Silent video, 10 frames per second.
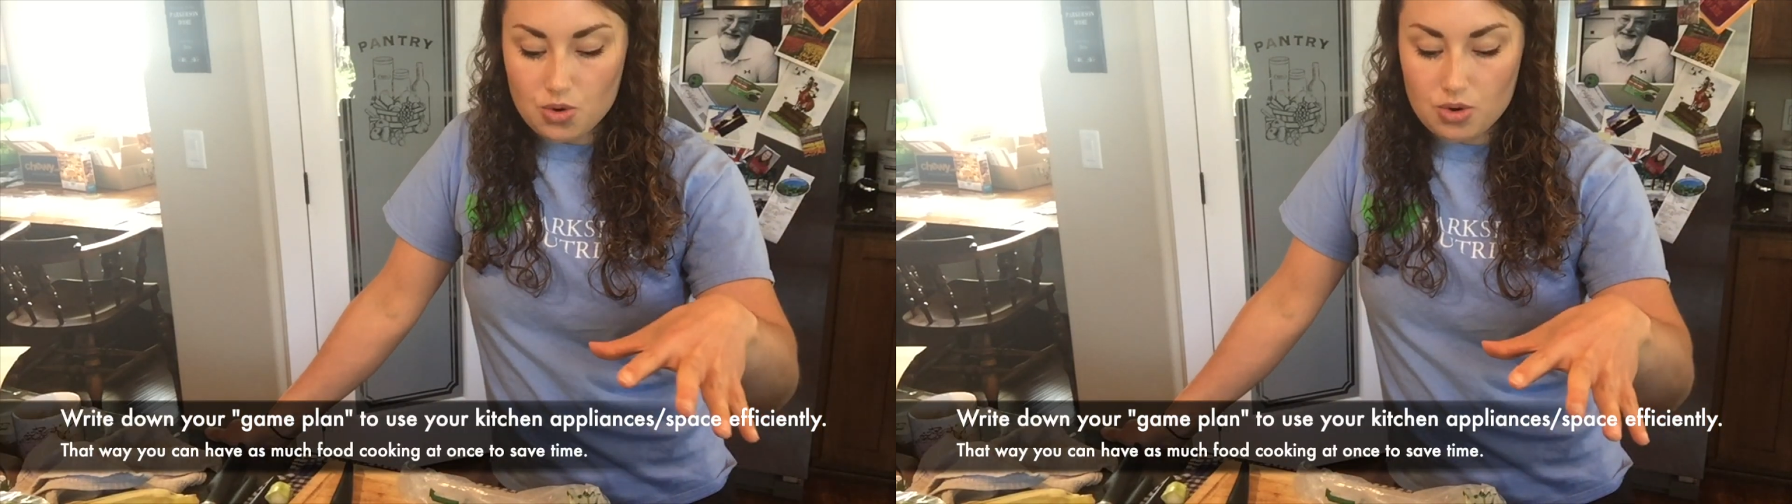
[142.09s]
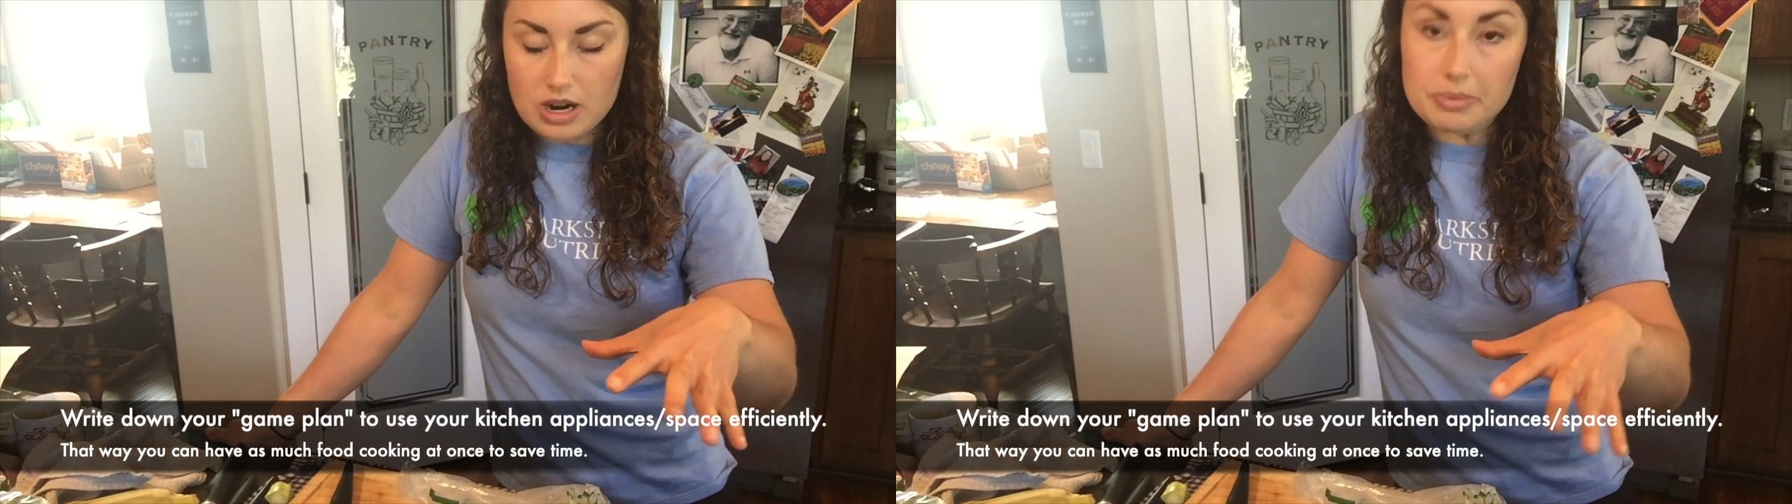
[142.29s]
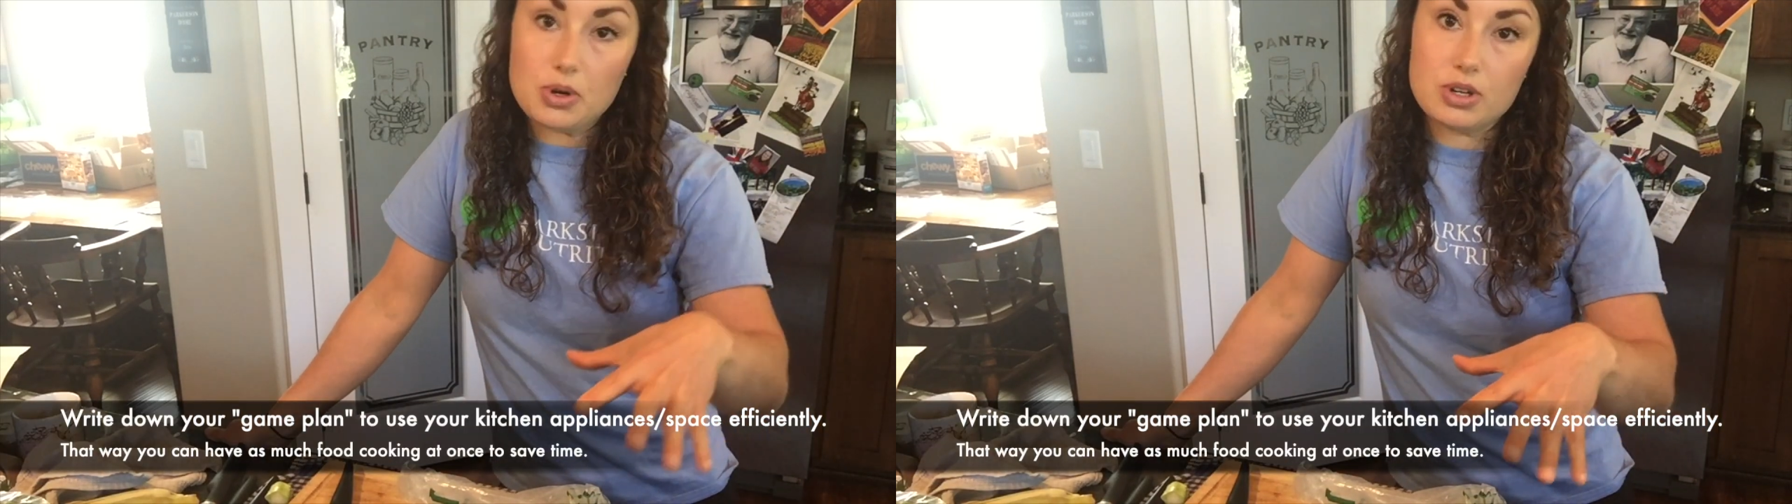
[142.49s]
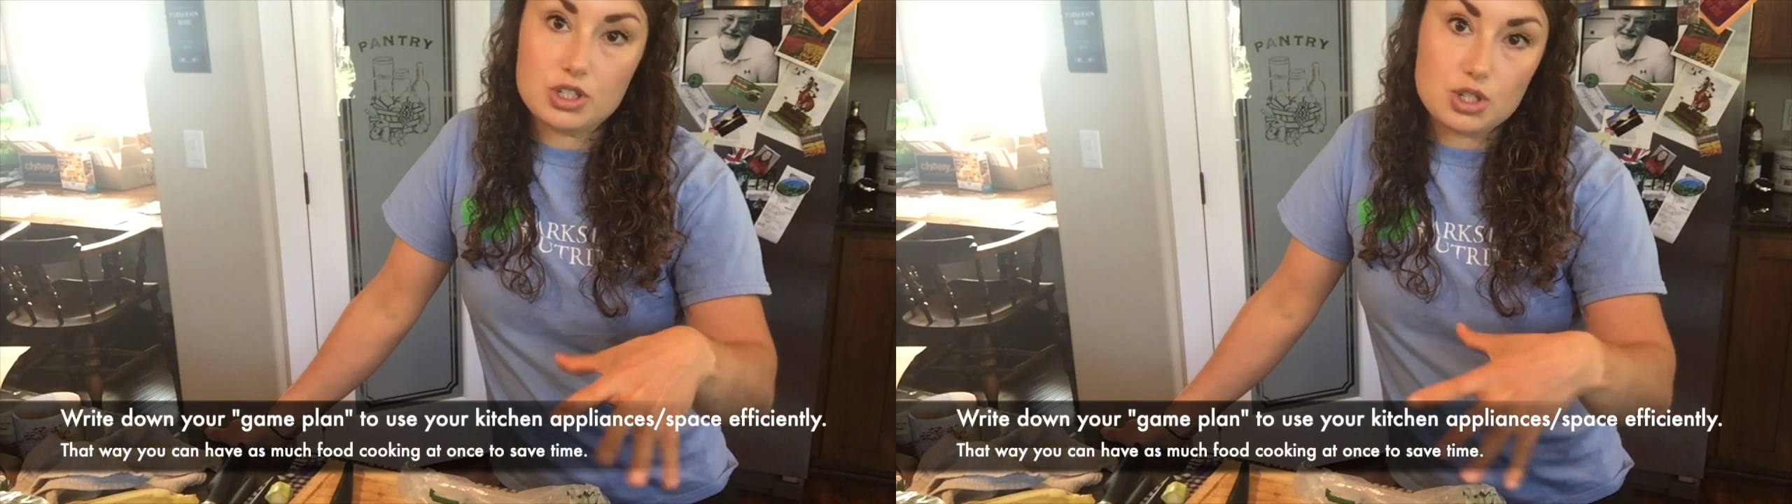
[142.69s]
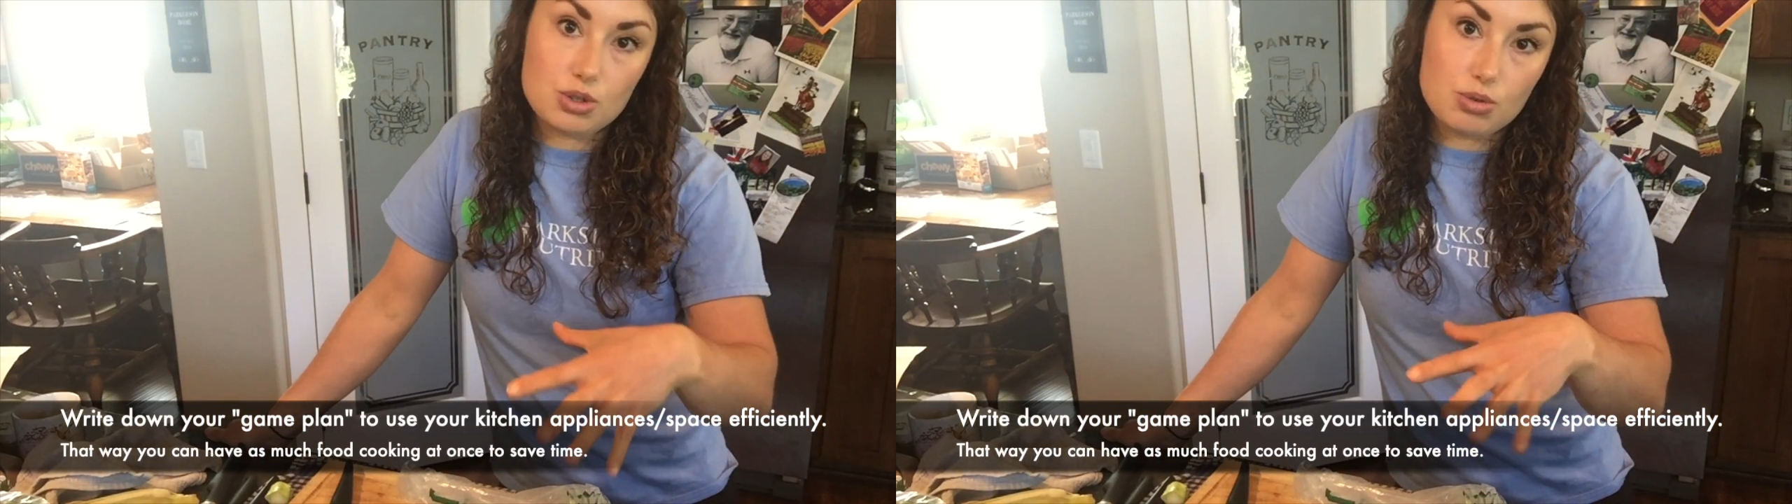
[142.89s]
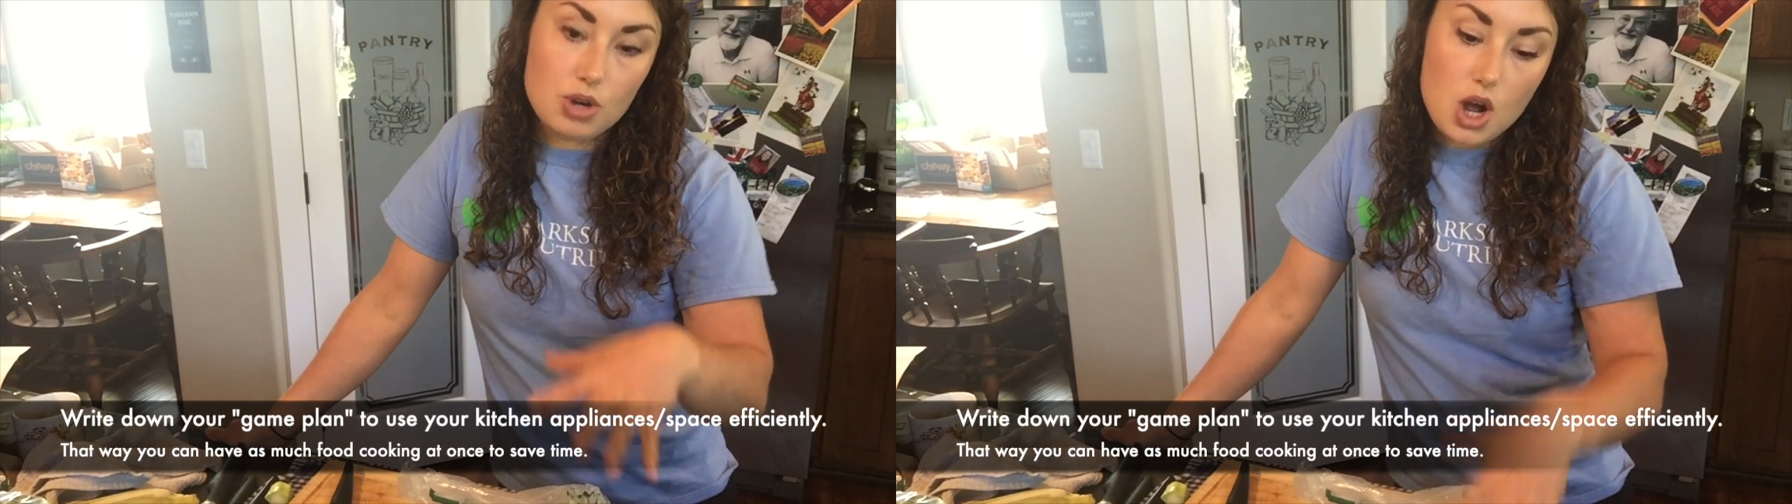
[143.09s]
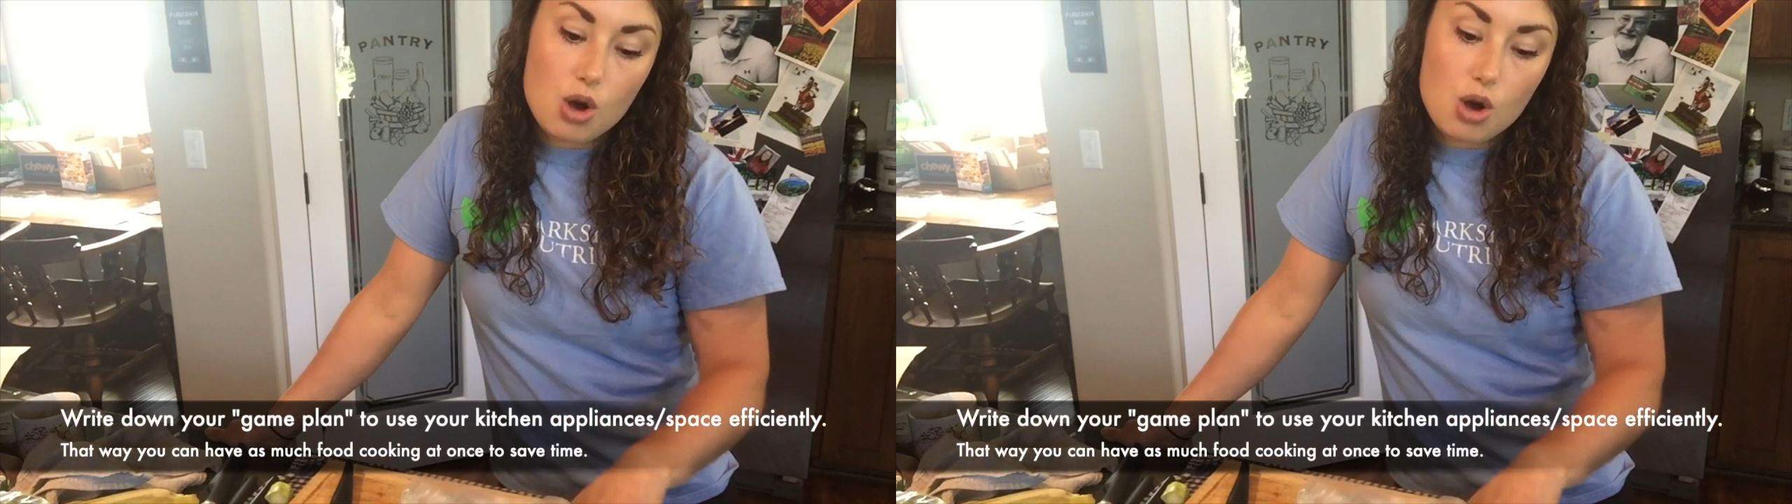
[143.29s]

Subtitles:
or I'm going to